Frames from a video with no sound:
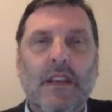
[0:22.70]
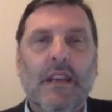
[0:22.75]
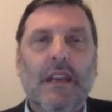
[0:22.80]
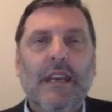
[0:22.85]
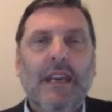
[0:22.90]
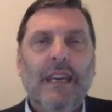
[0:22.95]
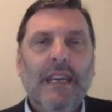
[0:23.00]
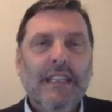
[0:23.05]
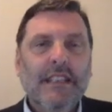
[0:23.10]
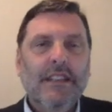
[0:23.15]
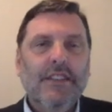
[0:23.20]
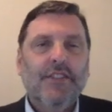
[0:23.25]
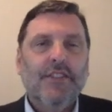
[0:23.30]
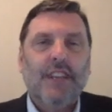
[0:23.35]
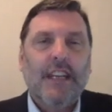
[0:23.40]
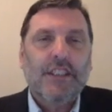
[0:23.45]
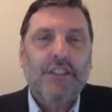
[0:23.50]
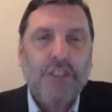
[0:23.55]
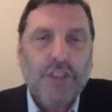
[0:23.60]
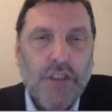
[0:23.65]
In this
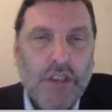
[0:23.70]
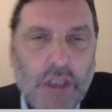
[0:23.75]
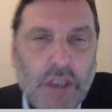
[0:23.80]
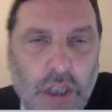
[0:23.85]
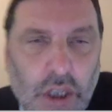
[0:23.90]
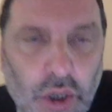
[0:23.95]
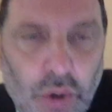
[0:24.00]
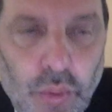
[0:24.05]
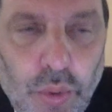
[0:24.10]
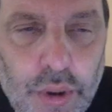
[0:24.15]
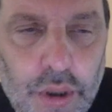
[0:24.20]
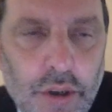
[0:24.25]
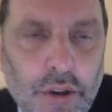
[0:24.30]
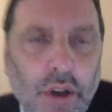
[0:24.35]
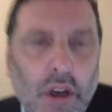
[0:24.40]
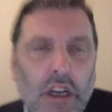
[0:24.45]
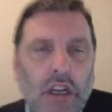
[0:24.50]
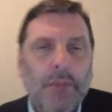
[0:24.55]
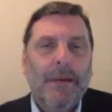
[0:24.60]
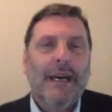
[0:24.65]
section, we're going to
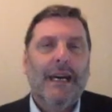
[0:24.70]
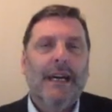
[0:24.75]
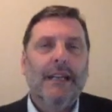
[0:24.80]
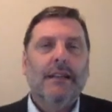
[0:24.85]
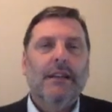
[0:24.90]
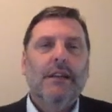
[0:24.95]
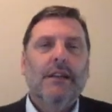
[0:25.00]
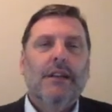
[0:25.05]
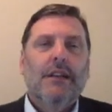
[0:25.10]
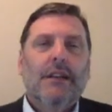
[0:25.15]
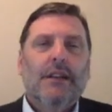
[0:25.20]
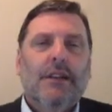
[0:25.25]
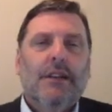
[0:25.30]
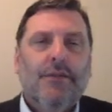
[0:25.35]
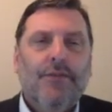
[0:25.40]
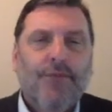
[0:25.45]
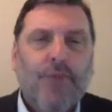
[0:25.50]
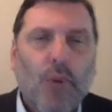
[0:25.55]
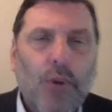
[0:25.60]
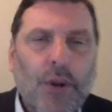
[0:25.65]
talk about
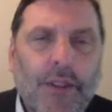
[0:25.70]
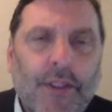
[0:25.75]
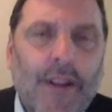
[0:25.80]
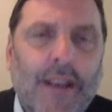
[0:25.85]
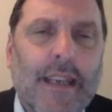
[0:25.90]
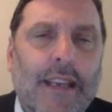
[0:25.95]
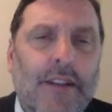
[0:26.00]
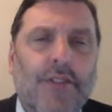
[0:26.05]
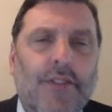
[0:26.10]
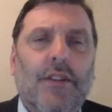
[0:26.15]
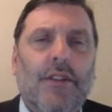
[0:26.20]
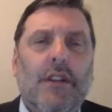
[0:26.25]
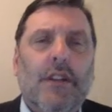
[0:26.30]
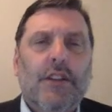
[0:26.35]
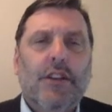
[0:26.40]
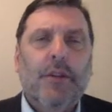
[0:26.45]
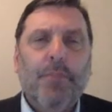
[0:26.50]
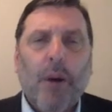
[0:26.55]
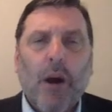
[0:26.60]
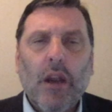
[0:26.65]
four things:
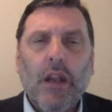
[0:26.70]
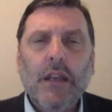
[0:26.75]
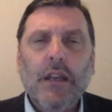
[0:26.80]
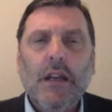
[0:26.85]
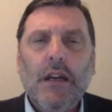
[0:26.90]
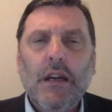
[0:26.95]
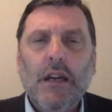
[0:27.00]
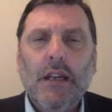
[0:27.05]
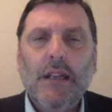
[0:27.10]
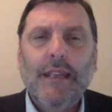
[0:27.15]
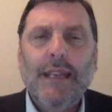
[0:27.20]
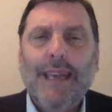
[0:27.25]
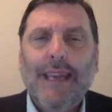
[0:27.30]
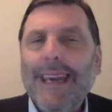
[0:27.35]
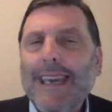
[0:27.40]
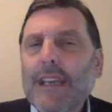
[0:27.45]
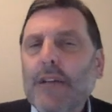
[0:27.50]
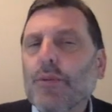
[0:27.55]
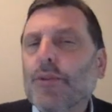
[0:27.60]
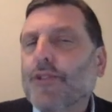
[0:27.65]
the polygon
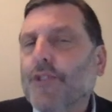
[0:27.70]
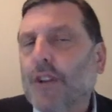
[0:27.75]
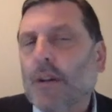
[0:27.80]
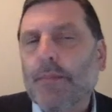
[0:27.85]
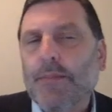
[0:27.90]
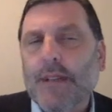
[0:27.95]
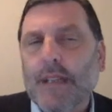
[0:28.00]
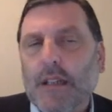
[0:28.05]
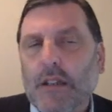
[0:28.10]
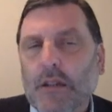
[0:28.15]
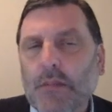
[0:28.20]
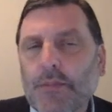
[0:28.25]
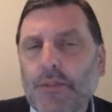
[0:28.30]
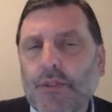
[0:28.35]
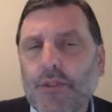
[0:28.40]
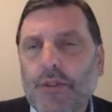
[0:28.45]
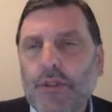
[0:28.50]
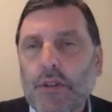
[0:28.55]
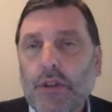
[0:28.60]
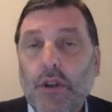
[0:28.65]
angle sum
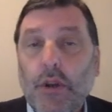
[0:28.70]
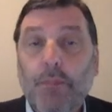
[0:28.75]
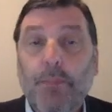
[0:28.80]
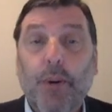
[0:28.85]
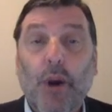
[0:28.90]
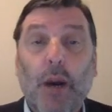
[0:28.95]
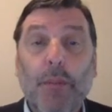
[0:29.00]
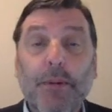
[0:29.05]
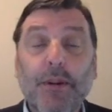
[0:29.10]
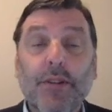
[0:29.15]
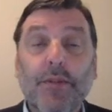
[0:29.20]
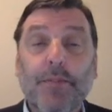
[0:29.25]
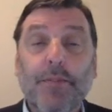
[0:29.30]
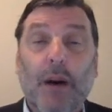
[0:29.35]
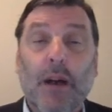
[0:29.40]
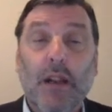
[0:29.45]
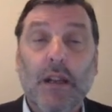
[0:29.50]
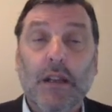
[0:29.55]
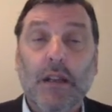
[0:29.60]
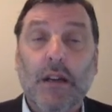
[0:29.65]
theorems, properties of
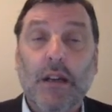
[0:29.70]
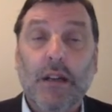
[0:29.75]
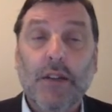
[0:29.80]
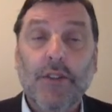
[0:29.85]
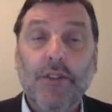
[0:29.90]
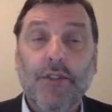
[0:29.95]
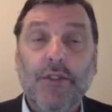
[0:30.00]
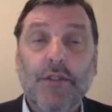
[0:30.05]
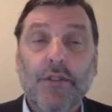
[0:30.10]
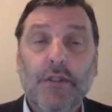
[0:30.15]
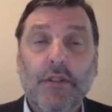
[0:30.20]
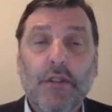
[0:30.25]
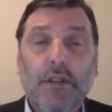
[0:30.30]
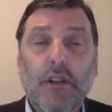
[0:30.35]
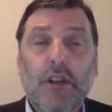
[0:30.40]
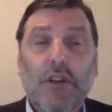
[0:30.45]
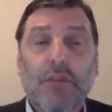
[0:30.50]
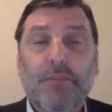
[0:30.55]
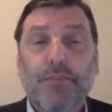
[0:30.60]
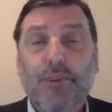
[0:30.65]
polygons,
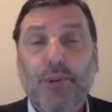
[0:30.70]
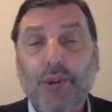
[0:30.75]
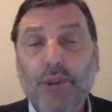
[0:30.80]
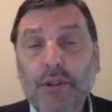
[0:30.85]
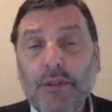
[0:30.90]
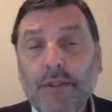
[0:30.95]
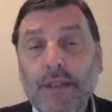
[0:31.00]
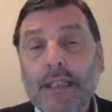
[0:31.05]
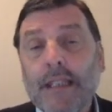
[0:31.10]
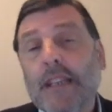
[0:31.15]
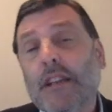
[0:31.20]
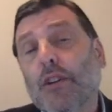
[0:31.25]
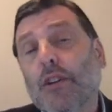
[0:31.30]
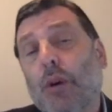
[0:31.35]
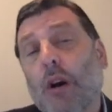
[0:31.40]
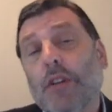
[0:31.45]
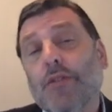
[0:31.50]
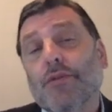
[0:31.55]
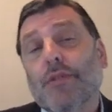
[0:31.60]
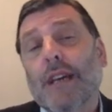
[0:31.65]
proving that a
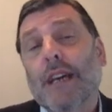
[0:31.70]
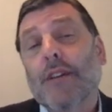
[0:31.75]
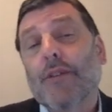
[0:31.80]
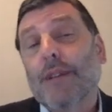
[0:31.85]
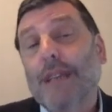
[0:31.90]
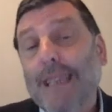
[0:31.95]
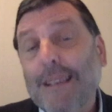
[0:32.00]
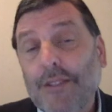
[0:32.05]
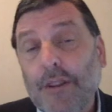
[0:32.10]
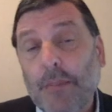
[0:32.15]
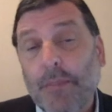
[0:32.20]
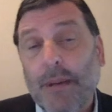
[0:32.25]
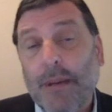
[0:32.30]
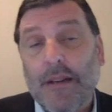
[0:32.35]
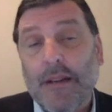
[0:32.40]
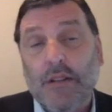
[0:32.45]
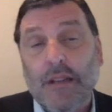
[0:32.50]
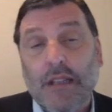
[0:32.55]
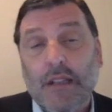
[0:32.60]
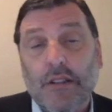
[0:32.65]
quadrilateral is a
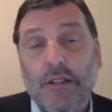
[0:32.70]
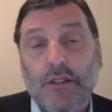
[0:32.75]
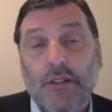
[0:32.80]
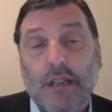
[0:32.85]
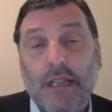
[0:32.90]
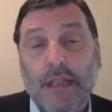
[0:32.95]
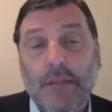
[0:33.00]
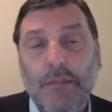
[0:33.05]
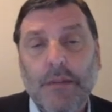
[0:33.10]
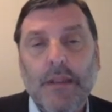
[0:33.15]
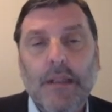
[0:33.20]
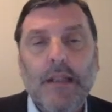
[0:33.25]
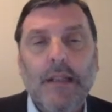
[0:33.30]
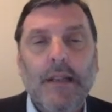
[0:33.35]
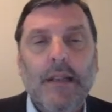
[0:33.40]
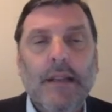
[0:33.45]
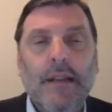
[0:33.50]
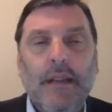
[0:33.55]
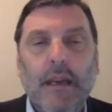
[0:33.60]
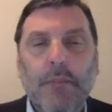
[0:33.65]
parallelogram,
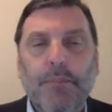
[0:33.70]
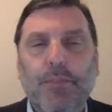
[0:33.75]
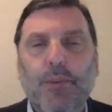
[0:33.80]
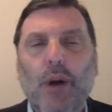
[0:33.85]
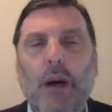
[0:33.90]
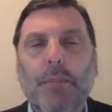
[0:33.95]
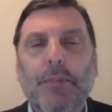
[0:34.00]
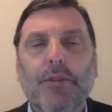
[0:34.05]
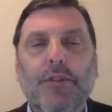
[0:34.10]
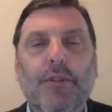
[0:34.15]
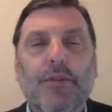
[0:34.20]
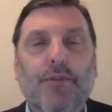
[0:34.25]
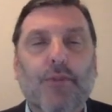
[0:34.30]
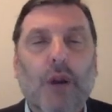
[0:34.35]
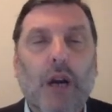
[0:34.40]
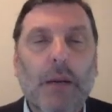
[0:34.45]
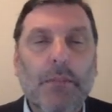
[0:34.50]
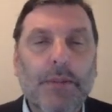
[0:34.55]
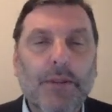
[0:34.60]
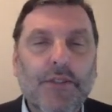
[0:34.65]
and properties of
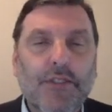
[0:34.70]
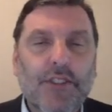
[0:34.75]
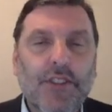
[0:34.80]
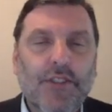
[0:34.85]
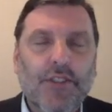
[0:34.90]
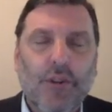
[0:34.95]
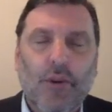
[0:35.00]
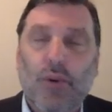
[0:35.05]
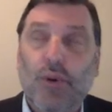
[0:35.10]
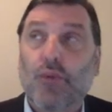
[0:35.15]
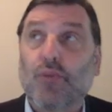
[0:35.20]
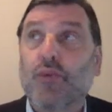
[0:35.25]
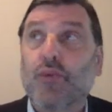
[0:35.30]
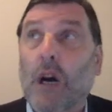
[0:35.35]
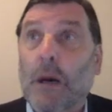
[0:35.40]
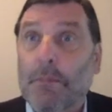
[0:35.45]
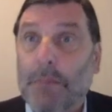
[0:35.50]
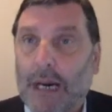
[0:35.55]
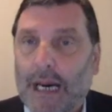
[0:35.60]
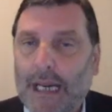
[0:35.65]
rhombuses or
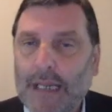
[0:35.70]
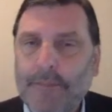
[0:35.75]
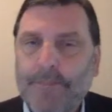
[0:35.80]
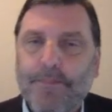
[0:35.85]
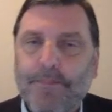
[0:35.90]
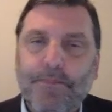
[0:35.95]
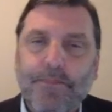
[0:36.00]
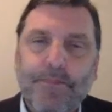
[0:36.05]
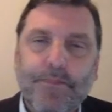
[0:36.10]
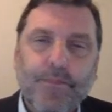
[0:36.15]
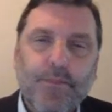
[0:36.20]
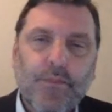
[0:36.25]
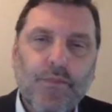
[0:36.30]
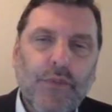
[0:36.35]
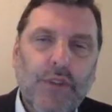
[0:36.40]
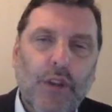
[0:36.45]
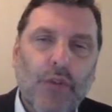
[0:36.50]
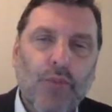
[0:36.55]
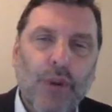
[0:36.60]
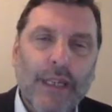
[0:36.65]
rhombi,
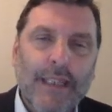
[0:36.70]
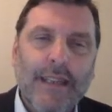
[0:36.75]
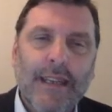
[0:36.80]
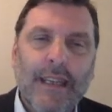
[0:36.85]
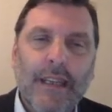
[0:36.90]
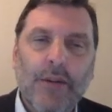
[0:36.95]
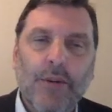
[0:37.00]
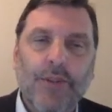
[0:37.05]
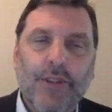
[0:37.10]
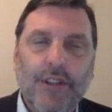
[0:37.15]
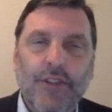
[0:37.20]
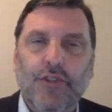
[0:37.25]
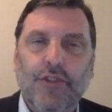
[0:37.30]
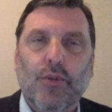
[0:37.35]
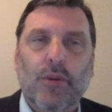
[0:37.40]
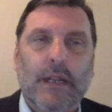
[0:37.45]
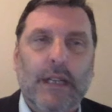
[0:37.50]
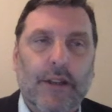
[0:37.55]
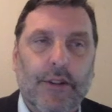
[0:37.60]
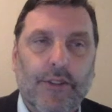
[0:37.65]
rectangles, and
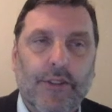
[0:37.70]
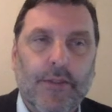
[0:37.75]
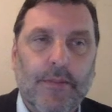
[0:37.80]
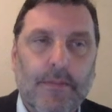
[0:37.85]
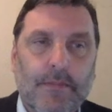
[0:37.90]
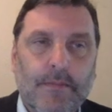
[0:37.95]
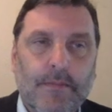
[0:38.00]
squares.